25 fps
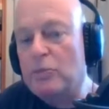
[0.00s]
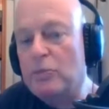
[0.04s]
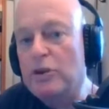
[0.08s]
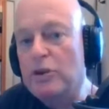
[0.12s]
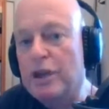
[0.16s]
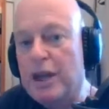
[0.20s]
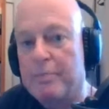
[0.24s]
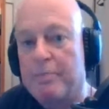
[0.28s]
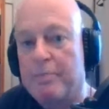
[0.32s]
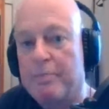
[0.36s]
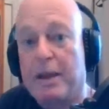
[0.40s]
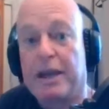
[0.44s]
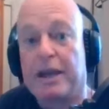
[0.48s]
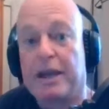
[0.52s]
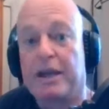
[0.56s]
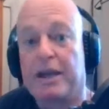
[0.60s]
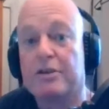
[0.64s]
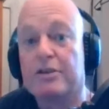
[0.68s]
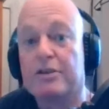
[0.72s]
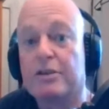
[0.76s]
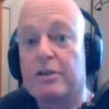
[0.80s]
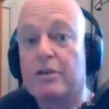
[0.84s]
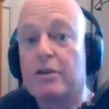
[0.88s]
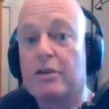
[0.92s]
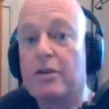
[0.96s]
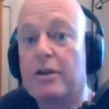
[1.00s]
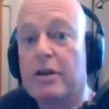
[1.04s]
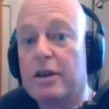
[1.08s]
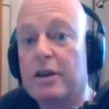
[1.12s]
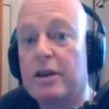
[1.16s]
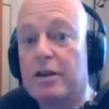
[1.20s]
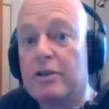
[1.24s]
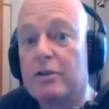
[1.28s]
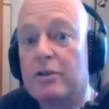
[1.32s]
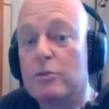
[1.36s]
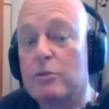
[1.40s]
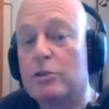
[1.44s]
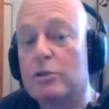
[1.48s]
get back into the
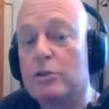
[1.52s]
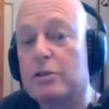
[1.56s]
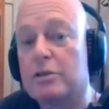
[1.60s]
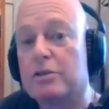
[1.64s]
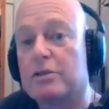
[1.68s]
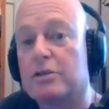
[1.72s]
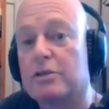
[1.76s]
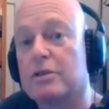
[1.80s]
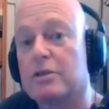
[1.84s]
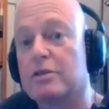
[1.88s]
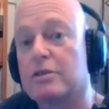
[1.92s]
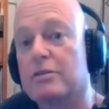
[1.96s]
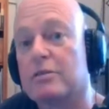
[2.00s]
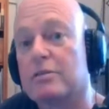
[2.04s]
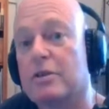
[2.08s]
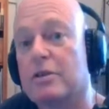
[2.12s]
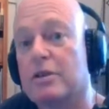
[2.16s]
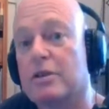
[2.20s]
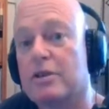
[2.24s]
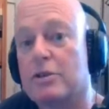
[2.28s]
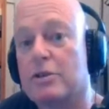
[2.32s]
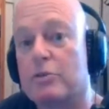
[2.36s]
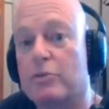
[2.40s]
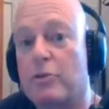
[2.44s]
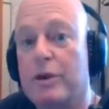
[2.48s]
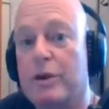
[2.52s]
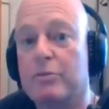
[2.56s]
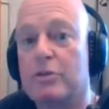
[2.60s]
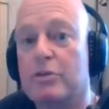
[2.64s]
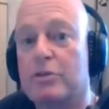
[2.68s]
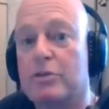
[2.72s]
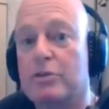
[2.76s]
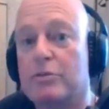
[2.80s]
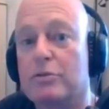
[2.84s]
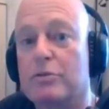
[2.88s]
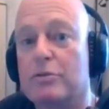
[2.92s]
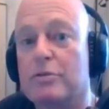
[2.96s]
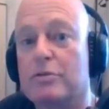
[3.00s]
kayak in the water, so I swam to
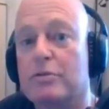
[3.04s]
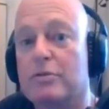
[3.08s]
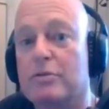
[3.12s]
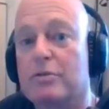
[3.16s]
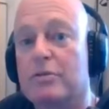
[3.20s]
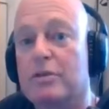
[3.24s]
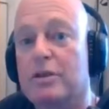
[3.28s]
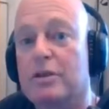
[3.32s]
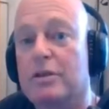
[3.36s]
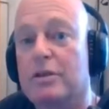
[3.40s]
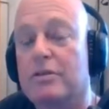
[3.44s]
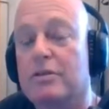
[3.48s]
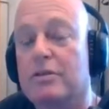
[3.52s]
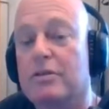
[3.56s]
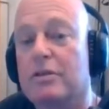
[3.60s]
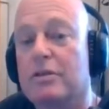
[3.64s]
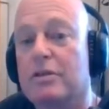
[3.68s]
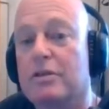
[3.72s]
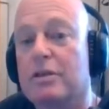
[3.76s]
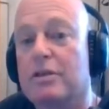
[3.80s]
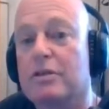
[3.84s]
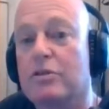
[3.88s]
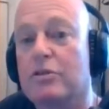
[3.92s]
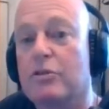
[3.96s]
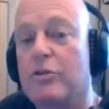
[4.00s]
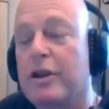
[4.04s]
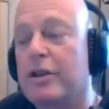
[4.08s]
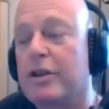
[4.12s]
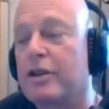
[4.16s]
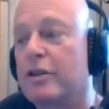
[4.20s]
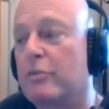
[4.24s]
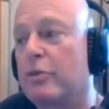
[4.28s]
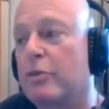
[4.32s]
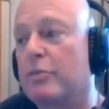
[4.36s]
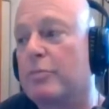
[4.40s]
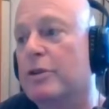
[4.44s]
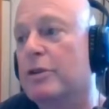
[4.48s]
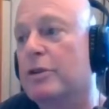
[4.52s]
shore and dragged
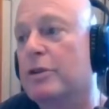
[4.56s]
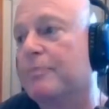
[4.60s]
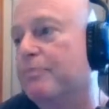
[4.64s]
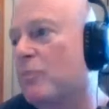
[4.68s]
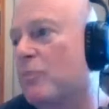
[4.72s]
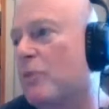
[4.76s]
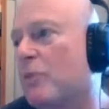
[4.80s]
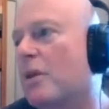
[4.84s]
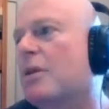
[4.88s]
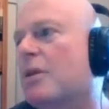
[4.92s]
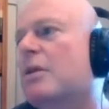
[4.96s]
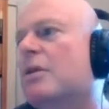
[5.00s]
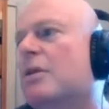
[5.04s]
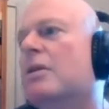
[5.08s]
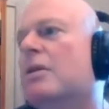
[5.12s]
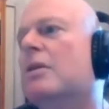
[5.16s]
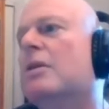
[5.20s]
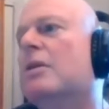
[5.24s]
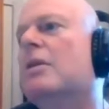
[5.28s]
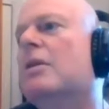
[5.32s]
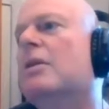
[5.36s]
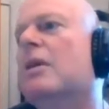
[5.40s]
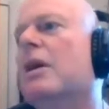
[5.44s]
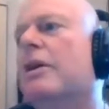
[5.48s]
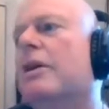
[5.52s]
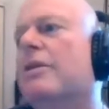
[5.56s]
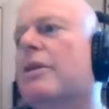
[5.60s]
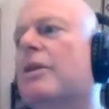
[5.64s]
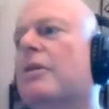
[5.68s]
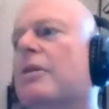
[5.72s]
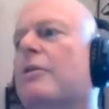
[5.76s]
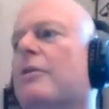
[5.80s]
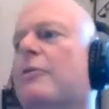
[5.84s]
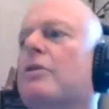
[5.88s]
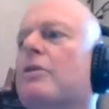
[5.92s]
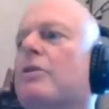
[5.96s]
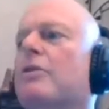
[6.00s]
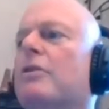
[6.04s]
it with me. And then
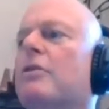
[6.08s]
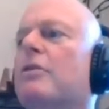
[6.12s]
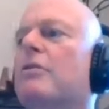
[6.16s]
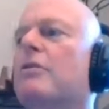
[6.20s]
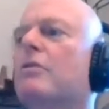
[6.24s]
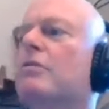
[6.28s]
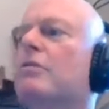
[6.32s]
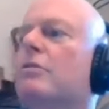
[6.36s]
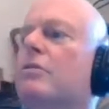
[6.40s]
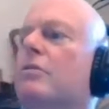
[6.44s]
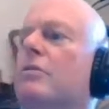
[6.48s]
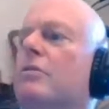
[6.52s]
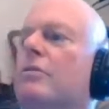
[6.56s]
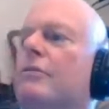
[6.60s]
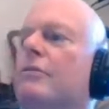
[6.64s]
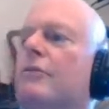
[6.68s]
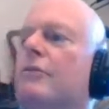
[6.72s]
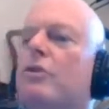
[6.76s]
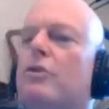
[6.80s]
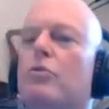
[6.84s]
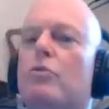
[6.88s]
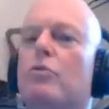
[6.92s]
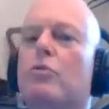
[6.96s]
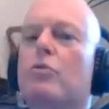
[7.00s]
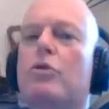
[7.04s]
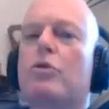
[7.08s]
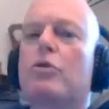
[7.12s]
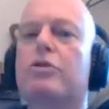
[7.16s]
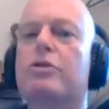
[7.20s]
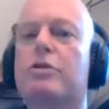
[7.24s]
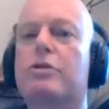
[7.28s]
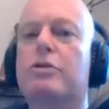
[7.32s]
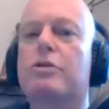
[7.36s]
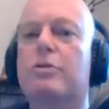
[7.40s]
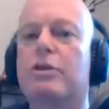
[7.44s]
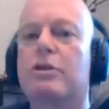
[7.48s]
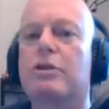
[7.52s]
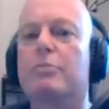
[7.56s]
I found that I couldn't find the
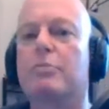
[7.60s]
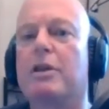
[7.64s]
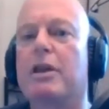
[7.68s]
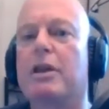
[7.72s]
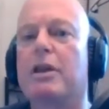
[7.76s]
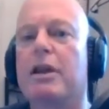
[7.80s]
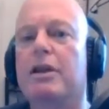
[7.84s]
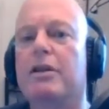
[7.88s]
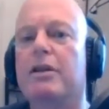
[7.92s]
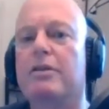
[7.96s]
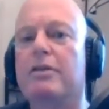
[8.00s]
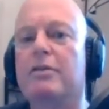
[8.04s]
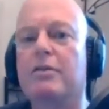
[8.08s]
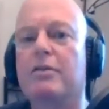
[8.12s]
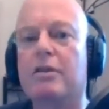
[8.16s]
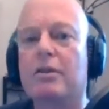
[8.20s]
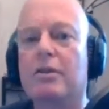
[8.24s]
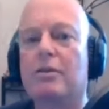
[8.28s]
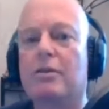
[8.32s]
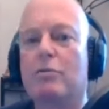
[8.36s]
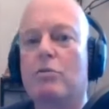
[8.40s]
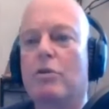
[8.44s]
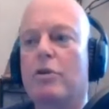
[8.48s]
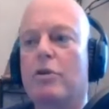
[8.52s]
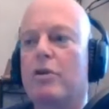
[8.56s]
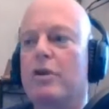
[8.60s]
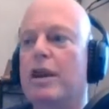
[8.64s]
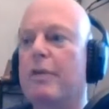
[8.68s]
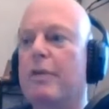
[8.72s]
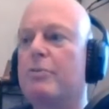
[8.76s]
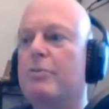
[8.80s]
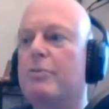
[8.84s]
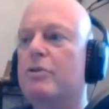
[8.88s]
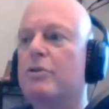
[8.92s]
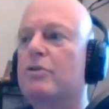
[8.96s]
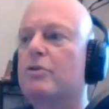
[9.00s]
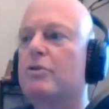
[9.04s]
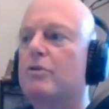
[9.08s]
words to explain what had
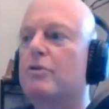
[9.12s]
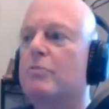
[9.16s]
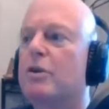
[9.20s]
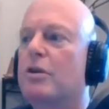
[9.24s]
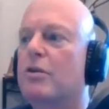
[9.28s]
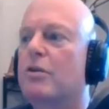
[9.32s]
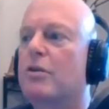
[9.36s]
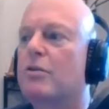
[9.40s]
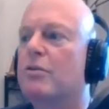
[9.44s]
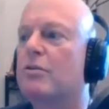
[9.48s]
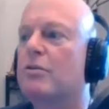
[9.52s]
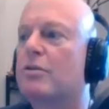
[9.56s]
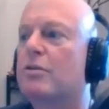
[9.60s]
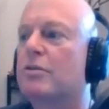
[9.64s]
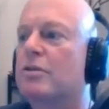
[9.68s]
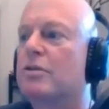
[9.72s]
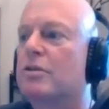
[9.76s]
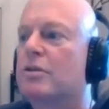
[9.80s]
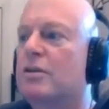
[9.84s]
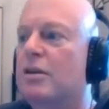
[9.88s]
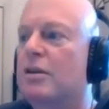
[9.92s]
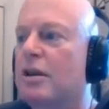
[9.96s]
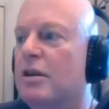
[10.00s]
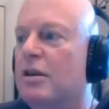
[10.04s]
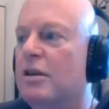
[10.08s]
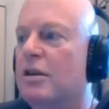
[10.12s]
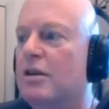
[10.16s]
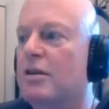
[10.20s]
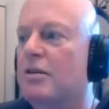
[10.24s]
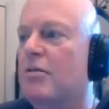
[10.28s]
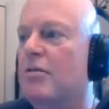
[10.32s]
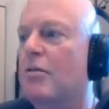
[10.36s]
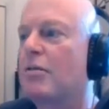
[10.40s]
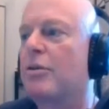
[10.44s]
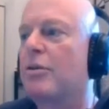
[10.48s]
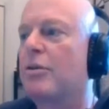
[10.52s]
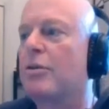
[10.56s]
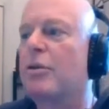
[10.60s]
happened to me. I couldn't
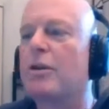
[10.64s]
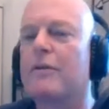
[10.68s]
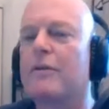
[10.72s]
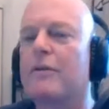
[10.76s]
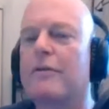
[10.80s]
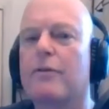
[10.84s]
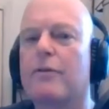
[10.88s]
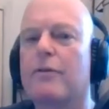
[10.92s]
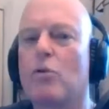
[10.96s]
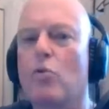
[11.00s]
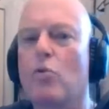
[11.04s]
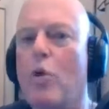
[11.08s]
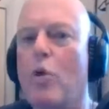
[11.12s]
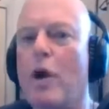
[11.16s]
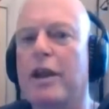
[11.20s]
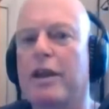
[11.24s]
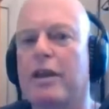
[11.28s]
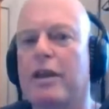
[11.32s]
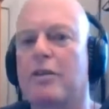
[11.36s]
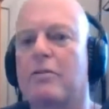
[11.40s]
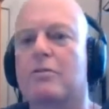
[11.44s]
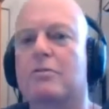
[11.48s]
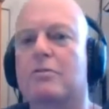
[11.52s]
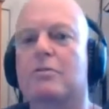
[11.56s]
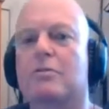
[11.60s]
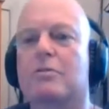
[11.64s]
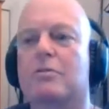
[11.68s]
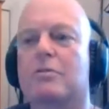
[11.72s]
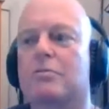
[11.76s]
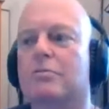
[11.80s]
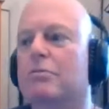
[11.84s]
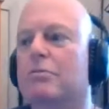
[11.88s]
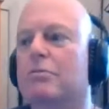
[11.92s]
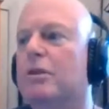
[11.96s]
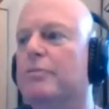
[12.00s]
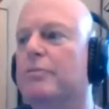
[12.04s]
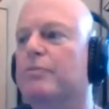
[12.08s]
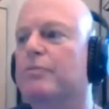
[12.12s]
think of wake or
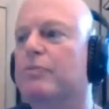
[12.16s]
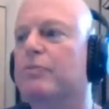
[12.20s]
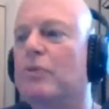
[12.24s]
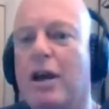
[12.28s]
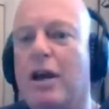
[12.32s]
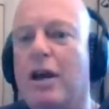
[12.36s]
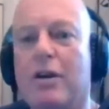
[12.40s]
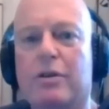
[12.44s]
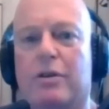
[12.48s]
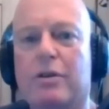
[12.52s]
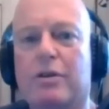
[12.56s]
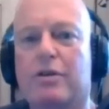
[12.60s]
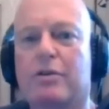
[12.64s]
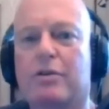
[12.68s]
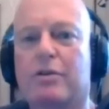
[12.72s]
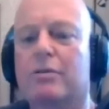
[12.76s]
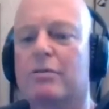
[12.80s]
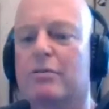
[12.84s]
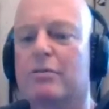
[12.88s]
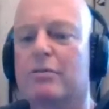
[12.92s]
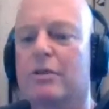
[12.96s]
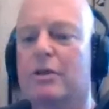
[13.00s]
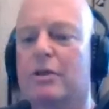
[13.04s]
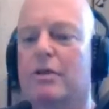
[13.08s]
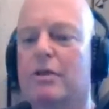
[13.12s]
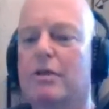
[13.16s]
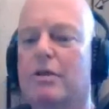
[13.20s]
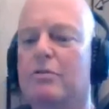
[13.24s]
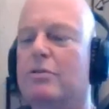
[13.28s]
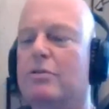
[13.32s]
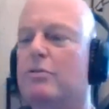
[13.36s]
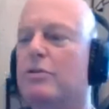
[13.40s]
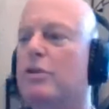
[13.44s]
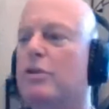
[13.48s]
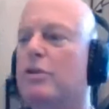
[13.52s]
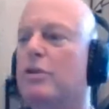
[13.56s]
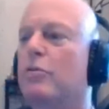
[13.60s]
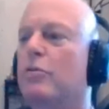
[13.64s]
current, and that
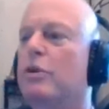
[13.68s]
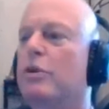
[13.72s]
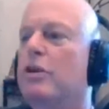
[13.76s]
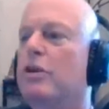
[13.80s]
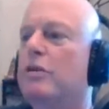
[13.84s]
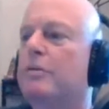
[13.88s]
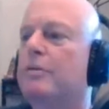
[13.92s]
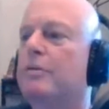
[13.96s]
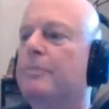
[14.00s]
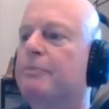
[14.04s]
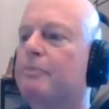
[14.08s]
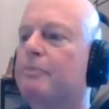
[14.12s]
was really weird.